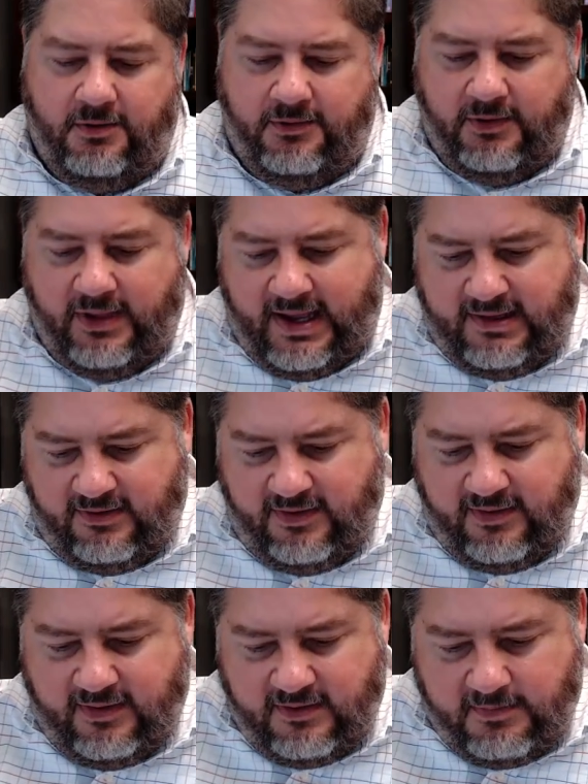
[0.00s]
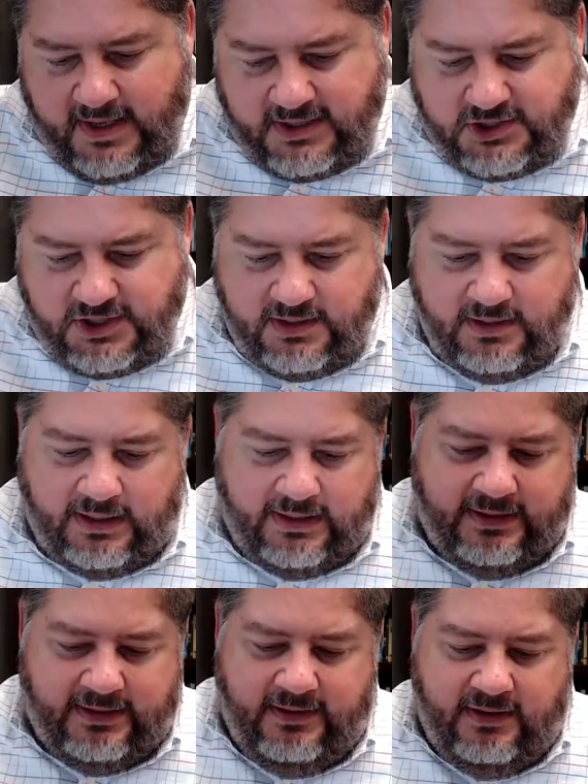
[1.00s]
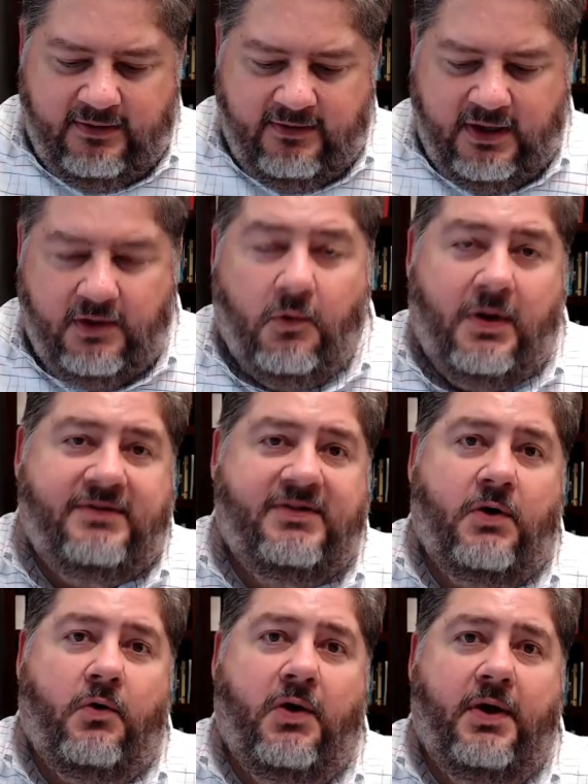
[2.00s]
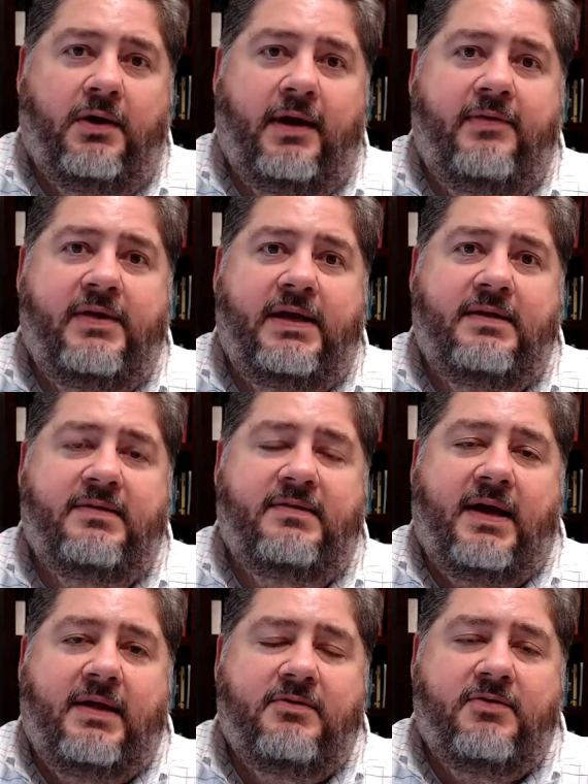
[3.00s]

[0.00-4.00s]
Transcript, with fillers: And the last thing that's mentioned is the anointing oil and the incense.